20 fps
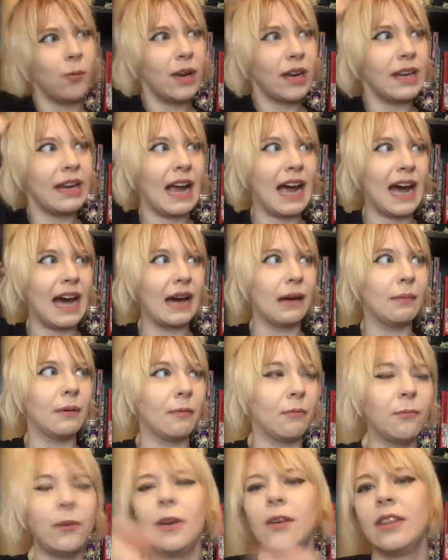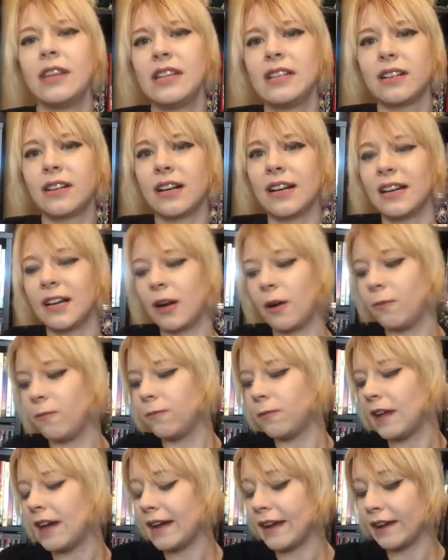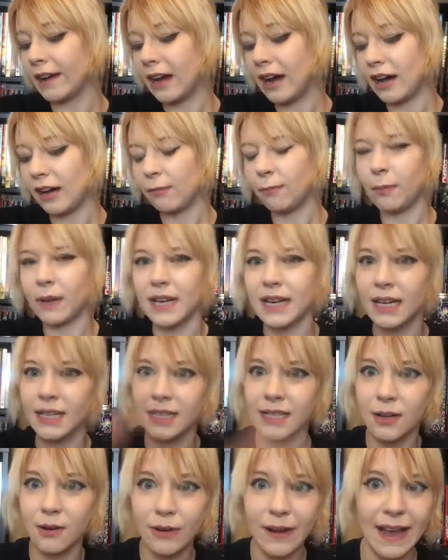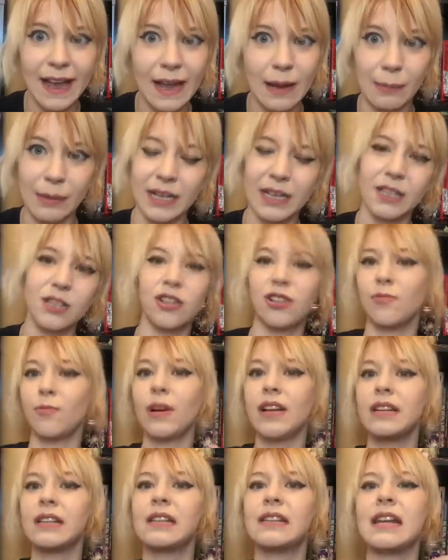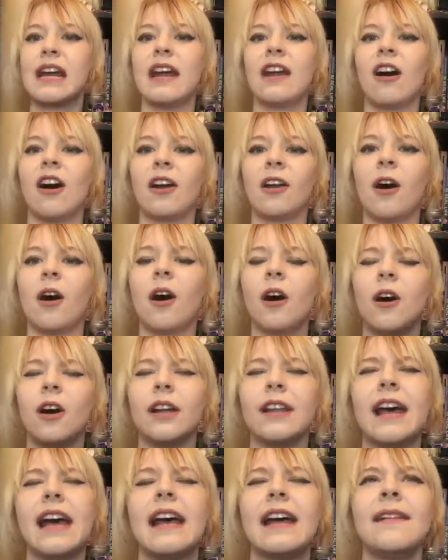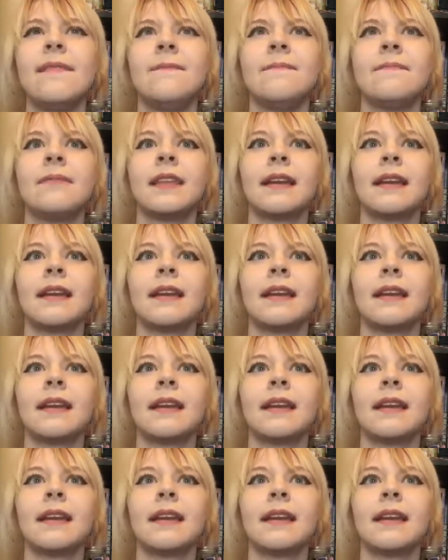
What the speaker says: wig cap. A few of these are gonna go flying off, but it's okay because your wig stayed on all day